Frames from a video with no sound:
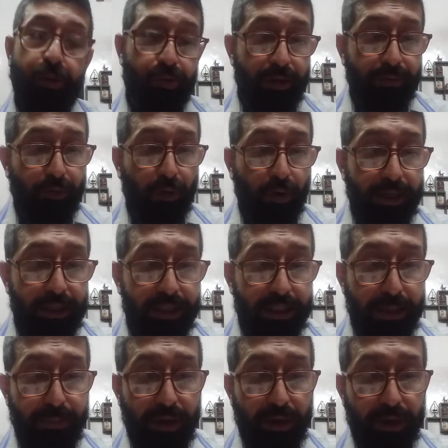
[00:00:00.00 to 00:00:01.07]
to avoid
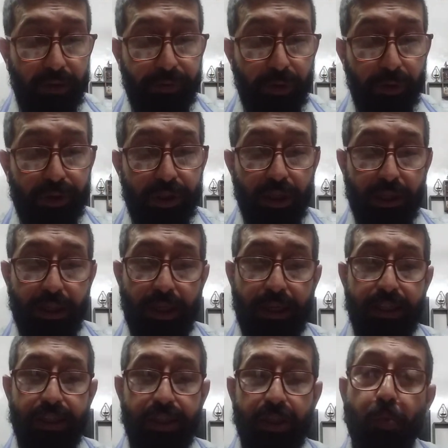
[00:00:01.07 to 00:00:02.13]
similar future
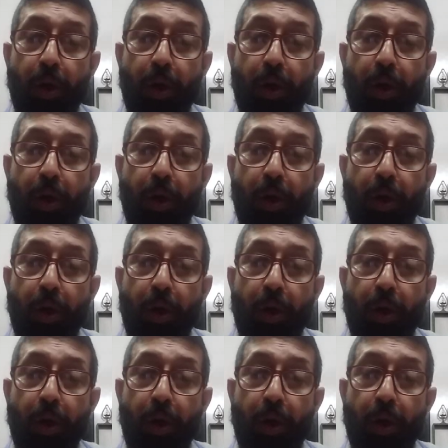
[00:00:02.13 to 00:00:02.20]
occurrences.